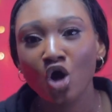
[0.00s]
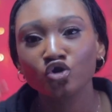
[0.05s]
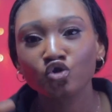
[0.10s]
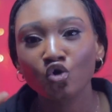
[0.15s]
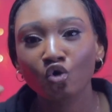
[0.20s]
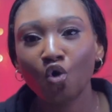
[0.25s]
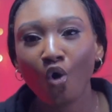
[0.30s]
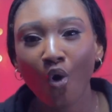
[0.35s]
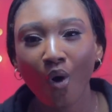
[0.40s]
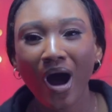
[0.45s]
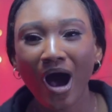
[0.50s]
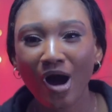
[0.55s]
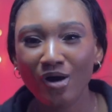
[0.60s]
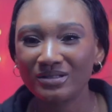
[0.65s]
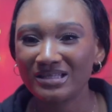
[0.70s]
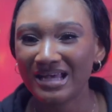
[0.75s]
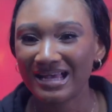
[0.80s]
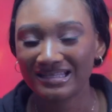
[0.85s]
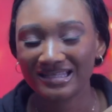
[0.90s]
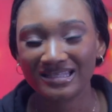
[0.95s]
So go
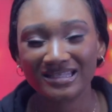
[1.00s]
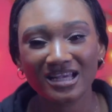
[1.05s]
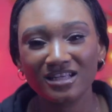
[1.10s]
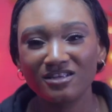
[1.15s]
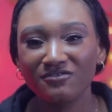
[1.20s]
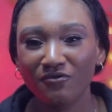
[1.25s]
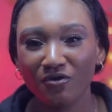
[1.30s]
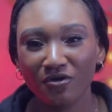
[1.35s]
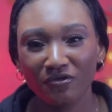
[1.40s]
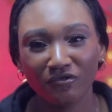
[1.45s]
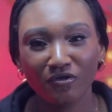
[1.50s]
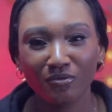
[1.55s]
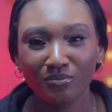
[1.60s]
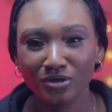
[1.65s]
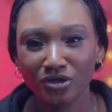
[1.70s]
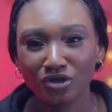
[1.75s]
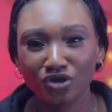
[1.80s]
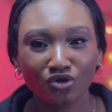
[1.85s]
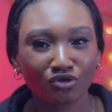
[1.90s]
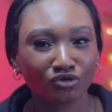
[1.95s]
out and search for
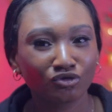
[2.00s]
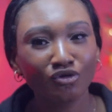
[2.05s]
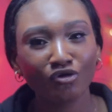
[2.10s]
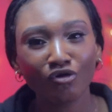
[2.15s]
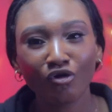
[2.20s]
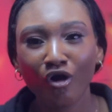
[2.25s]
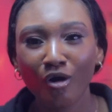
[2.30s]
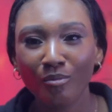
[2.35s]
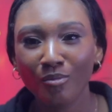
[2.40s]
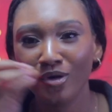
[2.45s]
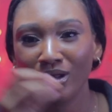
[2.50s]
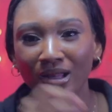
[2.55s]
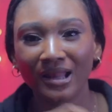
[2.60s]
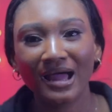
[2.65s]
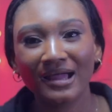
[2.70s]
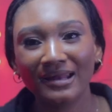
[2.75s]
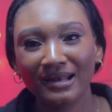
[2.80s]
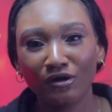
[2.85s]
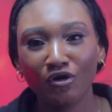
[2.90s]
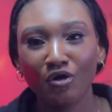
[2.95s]
information. Don't come
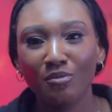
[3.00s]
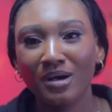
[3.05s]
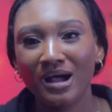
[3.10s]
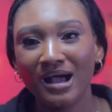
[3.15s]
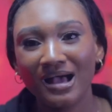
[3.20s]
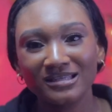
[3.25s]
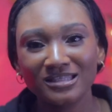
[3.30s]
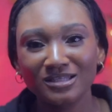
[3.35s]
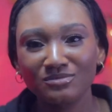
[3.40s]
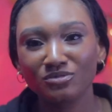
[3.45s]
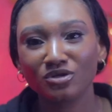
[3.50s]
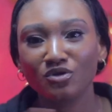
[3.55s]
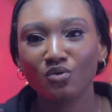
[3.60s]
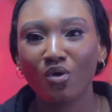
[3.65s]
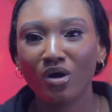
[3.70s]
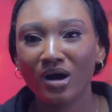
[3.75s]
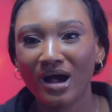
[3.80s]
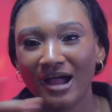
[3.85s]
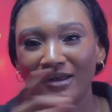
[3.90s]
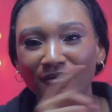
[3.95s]
online and come and ask me
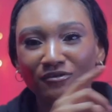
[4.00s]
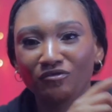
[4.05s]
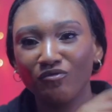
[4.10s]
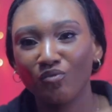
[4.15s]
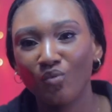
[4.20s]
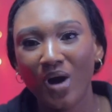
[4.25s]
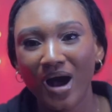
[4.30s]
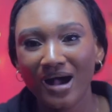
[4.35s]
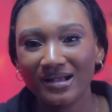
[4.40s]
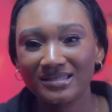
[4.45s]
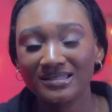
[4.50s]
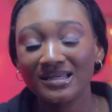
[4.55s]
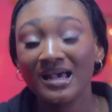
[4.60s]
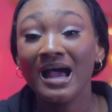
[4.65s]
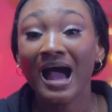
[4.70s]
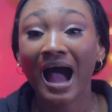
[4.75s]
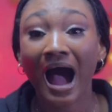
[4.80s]
what kind of wax.